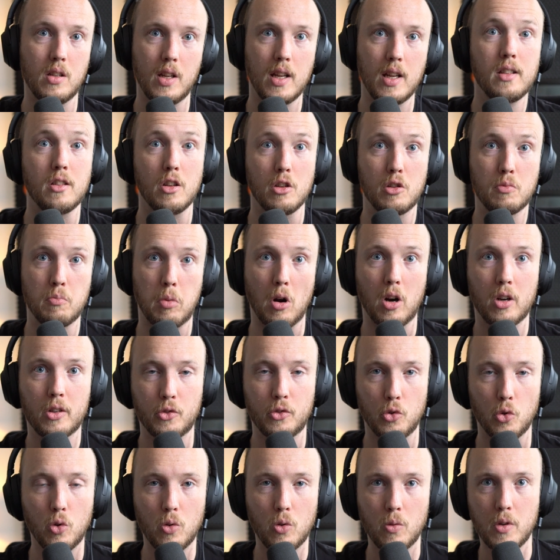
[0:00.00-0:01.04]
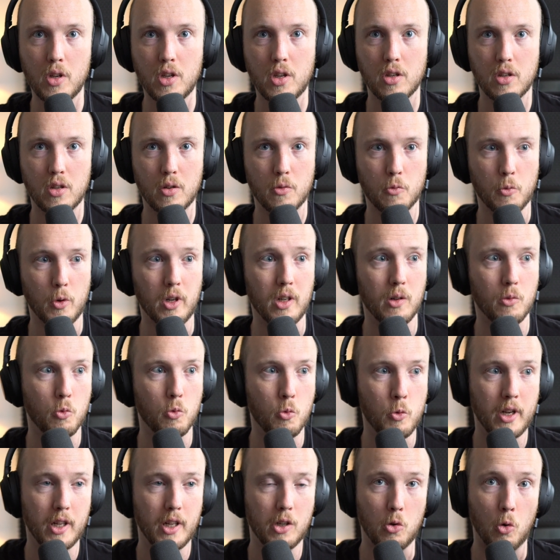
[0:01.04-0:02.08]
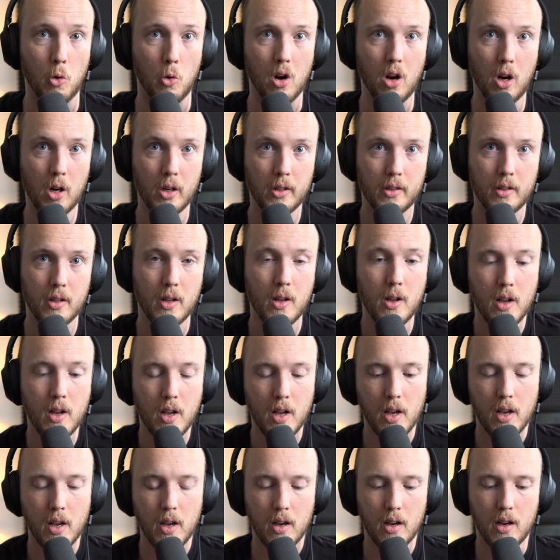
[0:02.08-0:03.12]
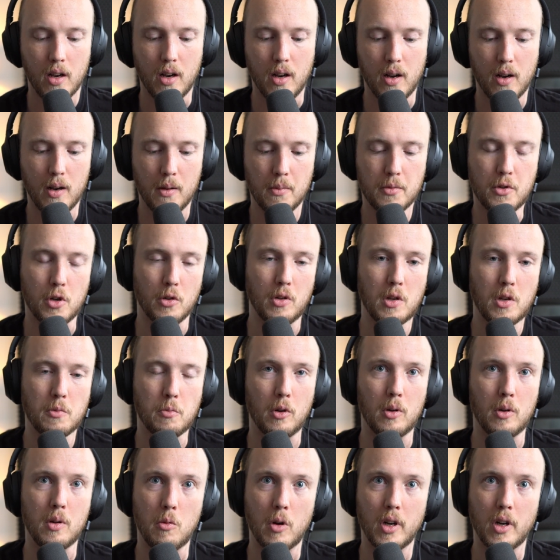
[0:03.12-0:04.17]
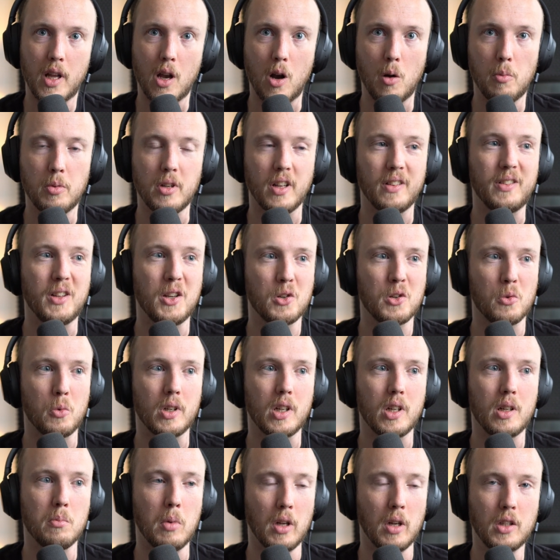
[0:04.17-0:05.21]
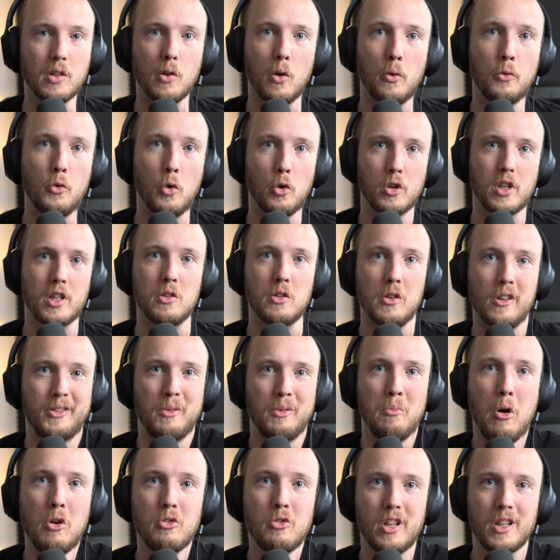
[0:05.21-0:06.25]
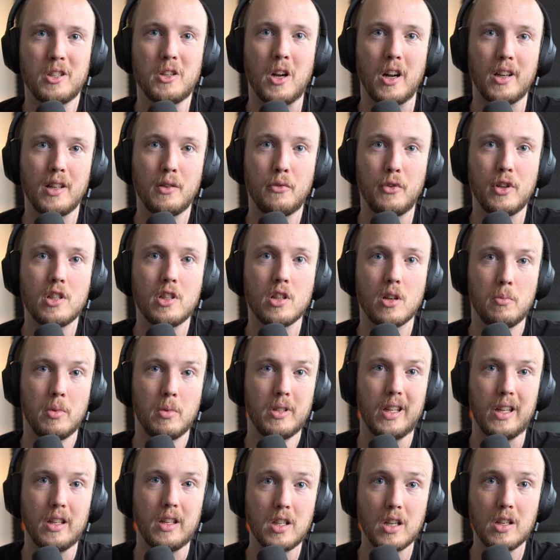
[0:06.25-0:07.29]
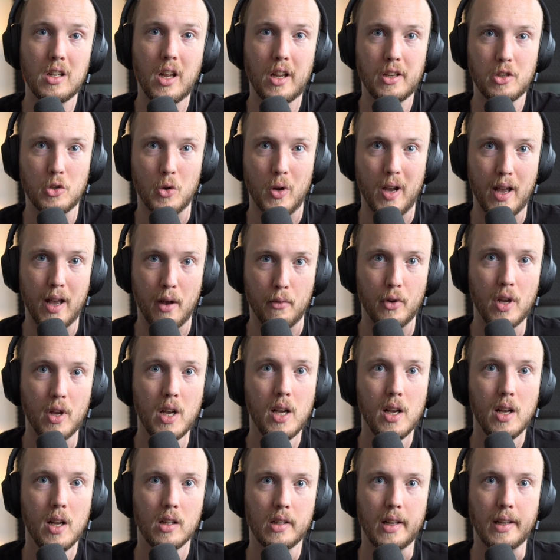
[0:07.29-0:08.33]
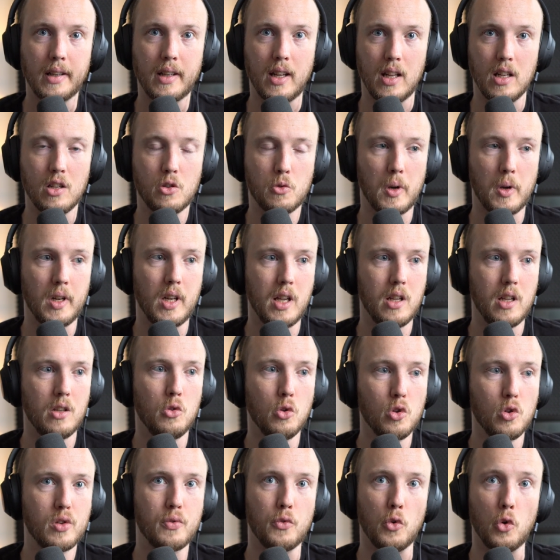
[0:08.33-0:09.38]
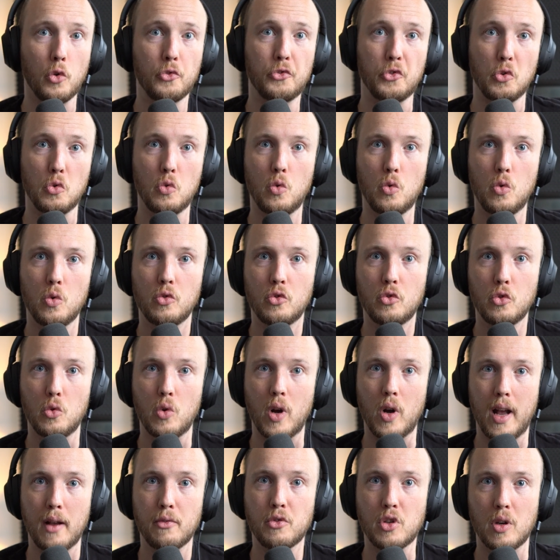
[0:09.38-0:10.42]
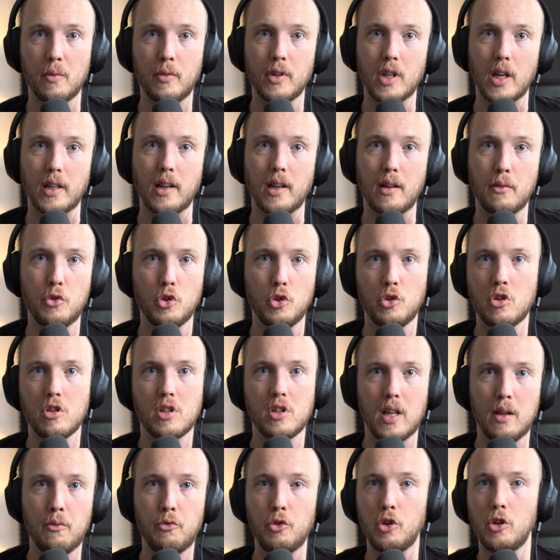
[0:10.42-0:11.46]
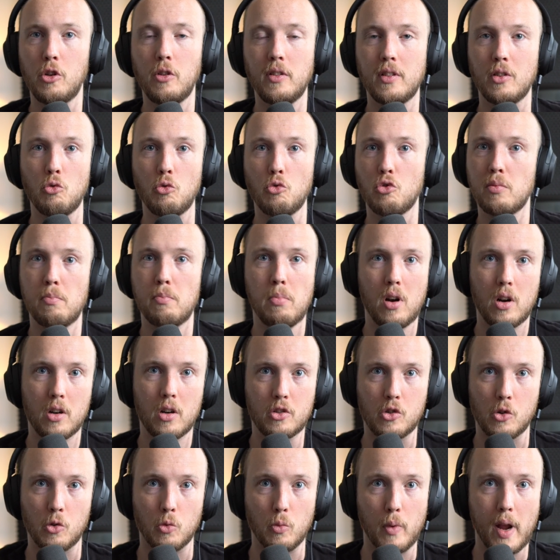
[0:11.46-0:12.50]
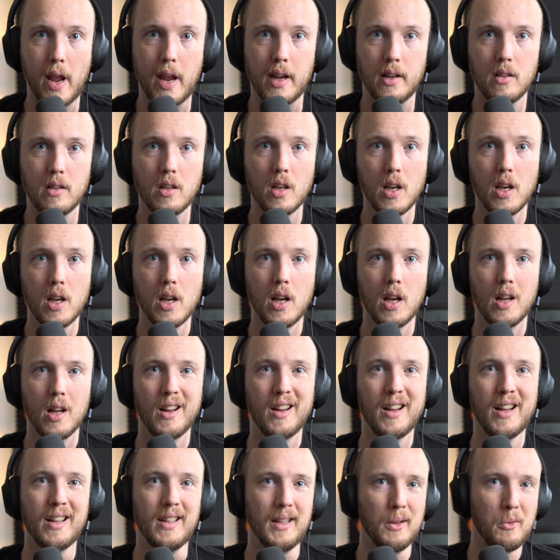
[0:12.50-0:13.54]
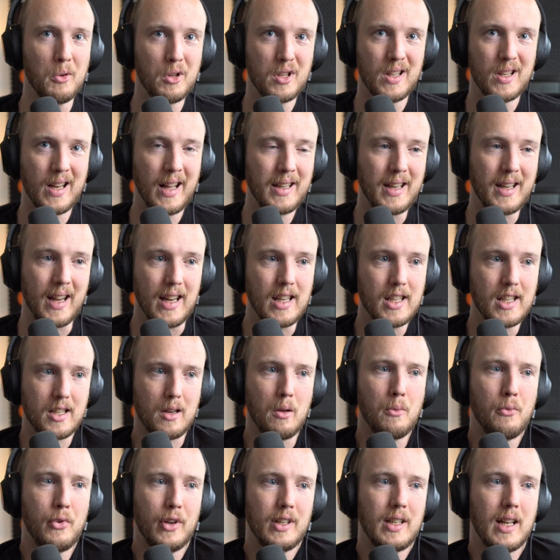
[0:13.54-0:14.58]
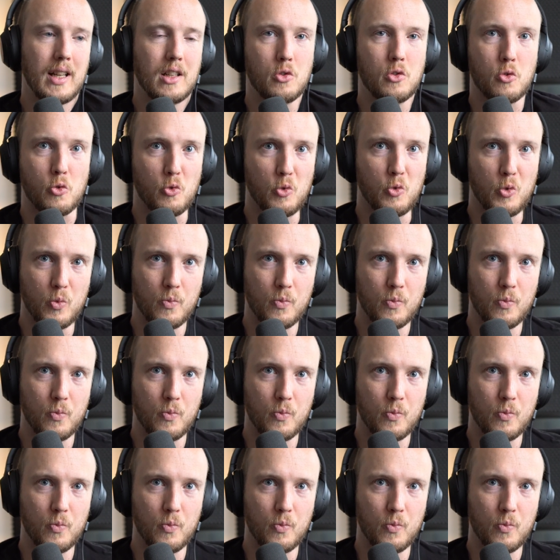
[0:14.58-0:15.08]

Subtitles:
the Spark tool, which is really cool art. So that's probably why they opened the teaser with it. But of course, it's not the most exciting feature, but it's a nice to have. Like, it's really useful to have something like that. If you need to do sparks or rain, there was like, it's something that's